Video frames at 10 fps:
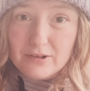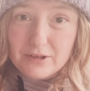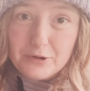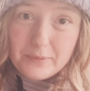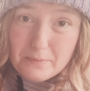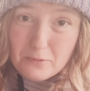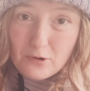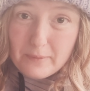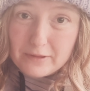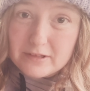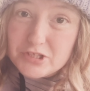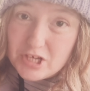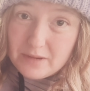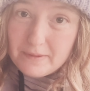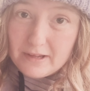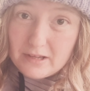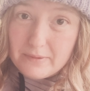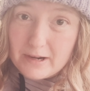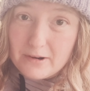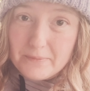little bit more about the cheap
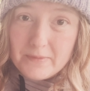incubator.